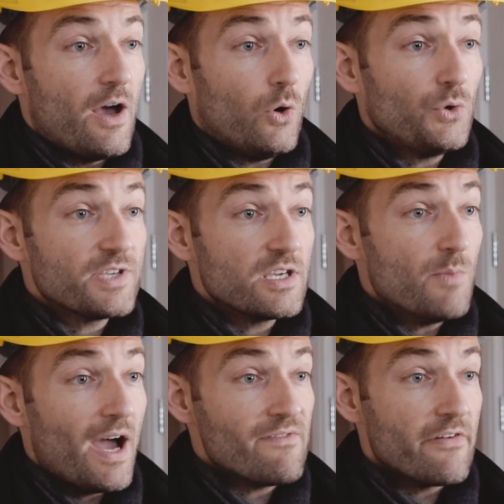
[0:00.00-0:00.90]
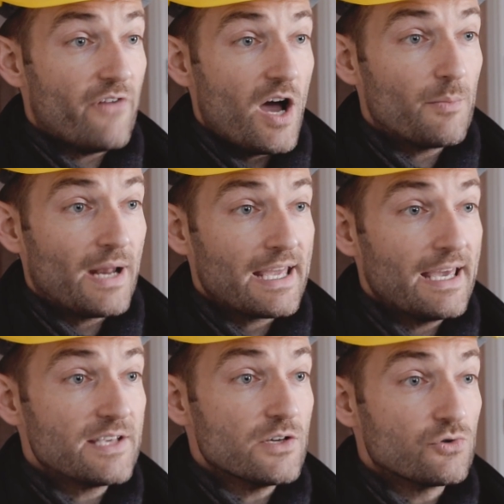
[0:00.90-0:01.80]
Also, you might have a fire
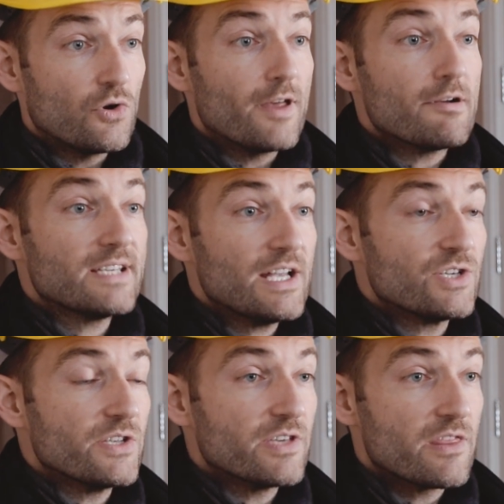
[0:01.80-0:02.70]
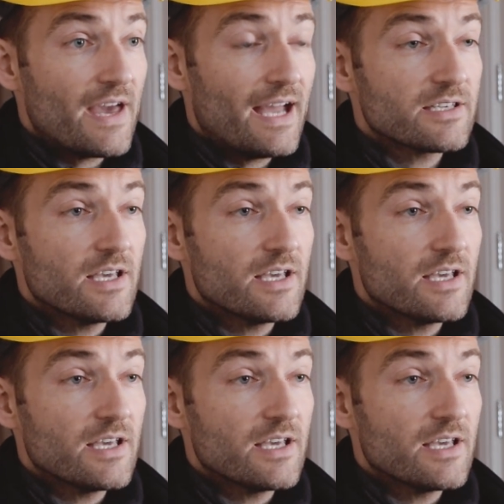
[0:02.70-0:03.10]
blanket, so draw their attention to that,